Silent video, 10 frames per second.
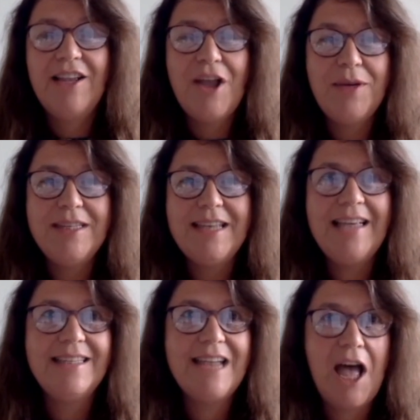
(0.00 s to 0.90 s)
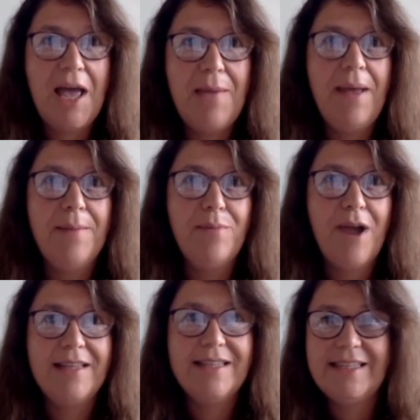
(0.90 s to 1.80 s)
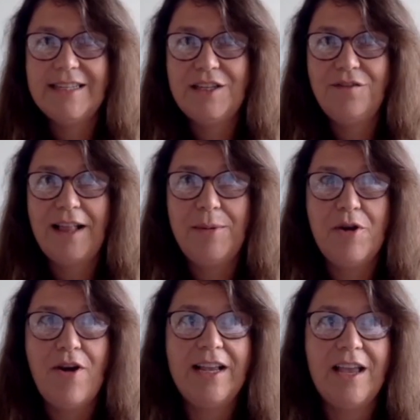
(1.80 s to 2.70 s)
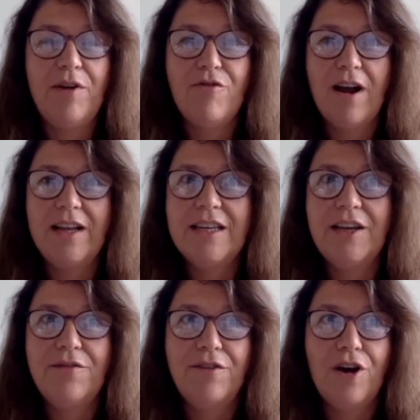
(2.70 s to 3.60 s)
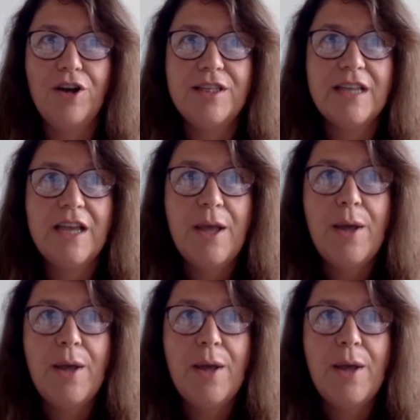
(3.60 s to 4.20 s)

And I know it takes time and practice to develop your academic writing and voice,